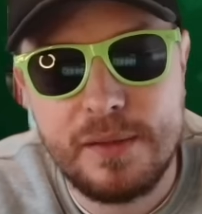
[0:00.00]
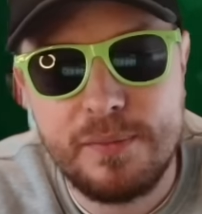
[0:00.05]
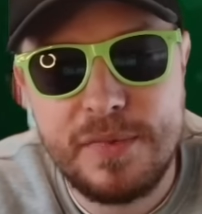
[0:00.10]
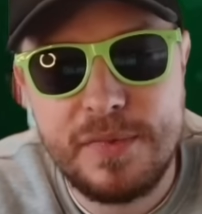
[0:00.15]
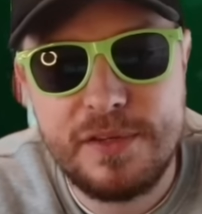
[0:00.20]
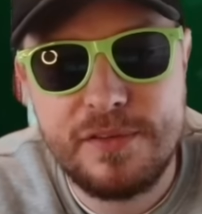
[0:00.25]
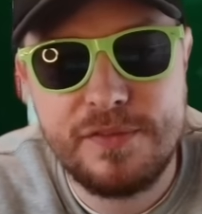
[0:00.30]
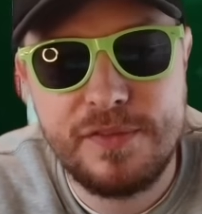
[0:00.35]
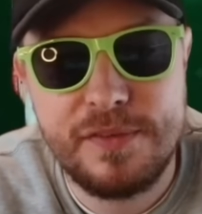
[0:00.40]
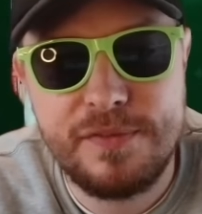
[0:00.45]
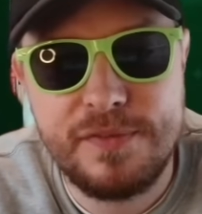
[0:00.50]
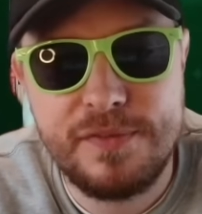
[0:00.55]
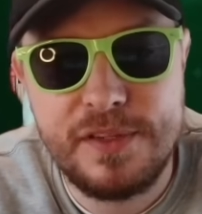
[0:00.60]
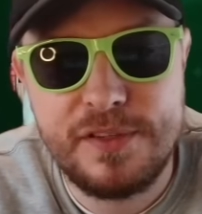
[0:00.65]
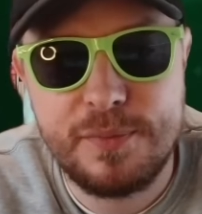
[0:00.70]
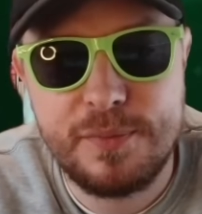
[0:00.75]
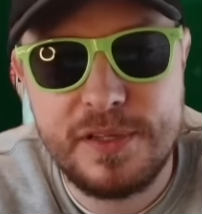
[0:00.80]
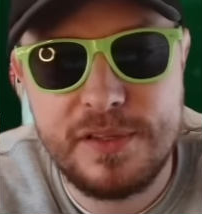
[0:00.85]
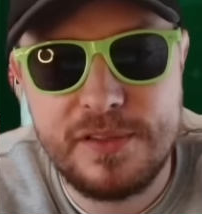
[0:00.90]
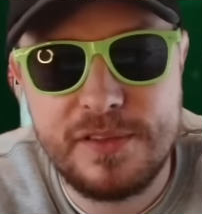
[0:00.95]
I mean, 50
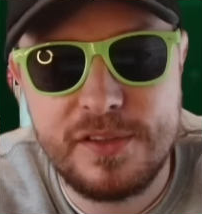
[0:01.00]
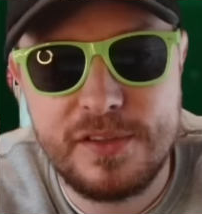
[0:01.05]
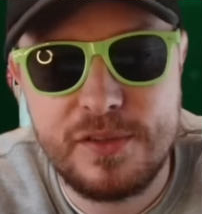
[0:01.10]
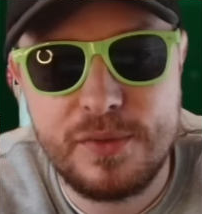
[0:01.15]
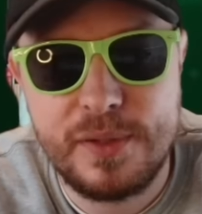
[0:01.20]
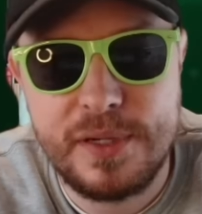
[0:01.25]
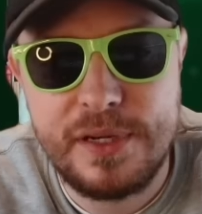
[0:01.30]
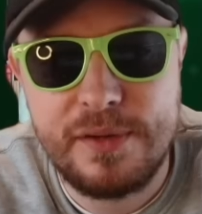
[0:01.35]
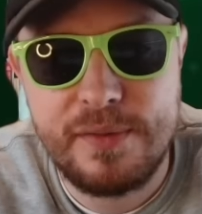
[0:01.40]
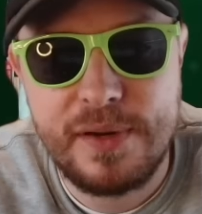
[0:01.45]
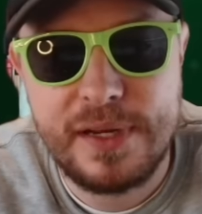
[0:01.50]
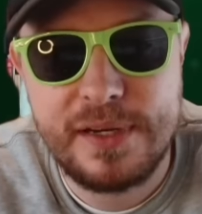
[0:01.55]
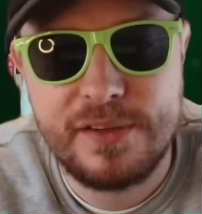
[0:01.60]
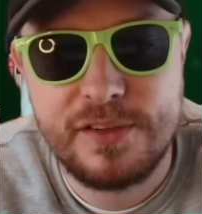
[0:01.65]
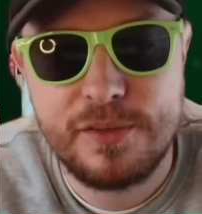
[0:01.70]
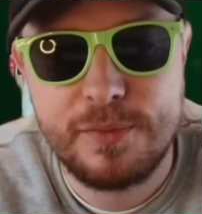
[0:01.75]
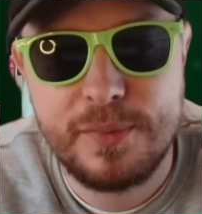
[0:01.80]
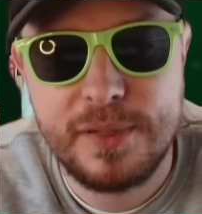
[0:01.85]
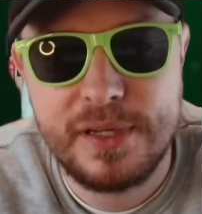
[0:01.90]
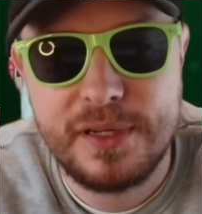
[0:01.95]
spins at 20 rand a
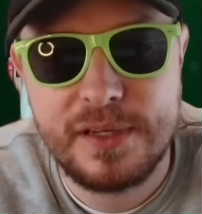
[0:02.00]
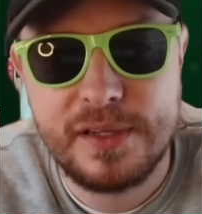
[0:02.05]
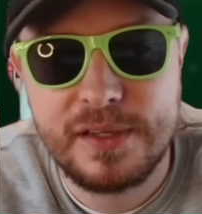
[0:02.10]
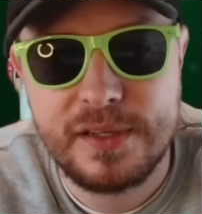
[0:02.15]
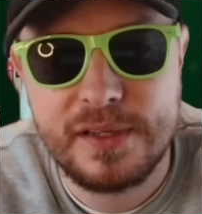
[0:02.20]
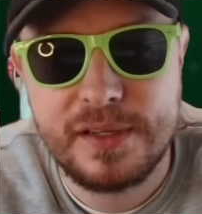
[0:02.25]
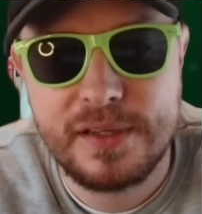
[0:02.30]
spin.